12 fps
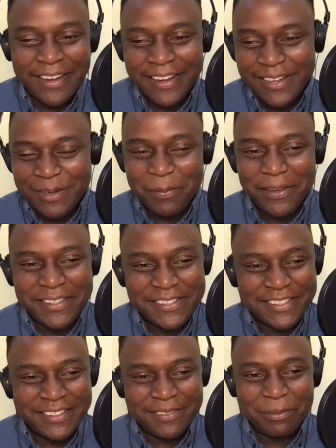It'll be
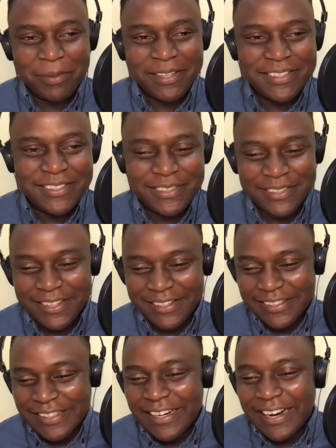easier for me to do
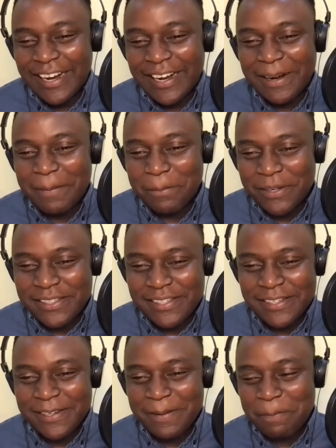that. But
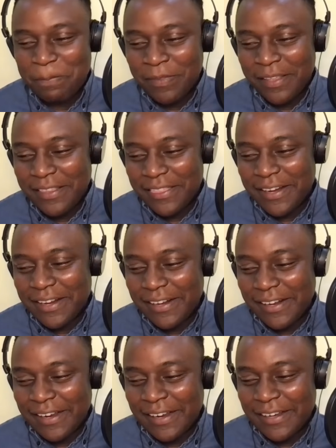then
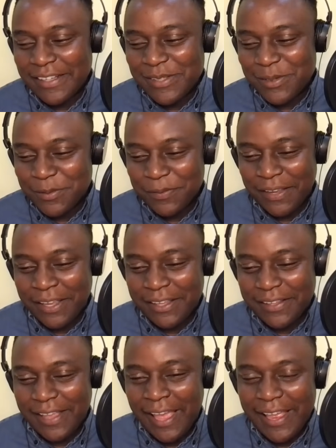sort of
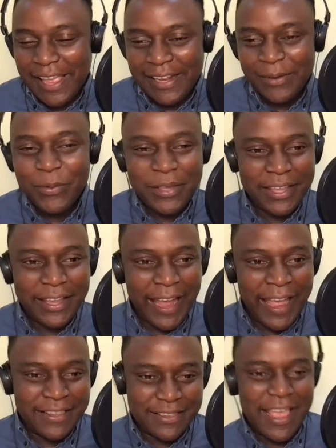like looking
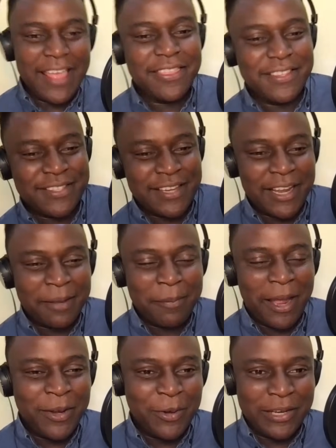at the time,
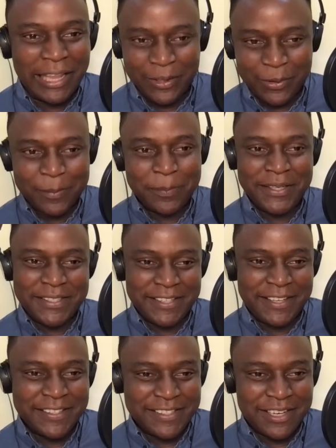I know like you're
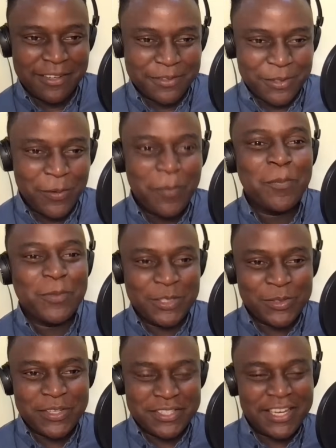busy and stuff, so I'm
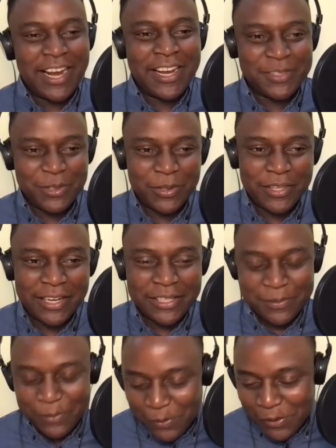just gonna start asking you the
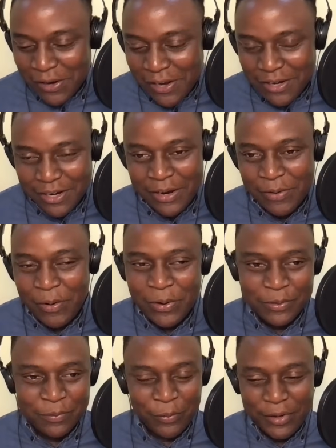last few
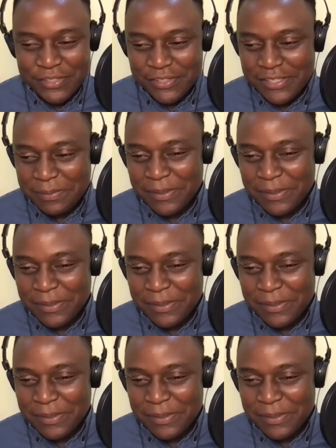round of questions.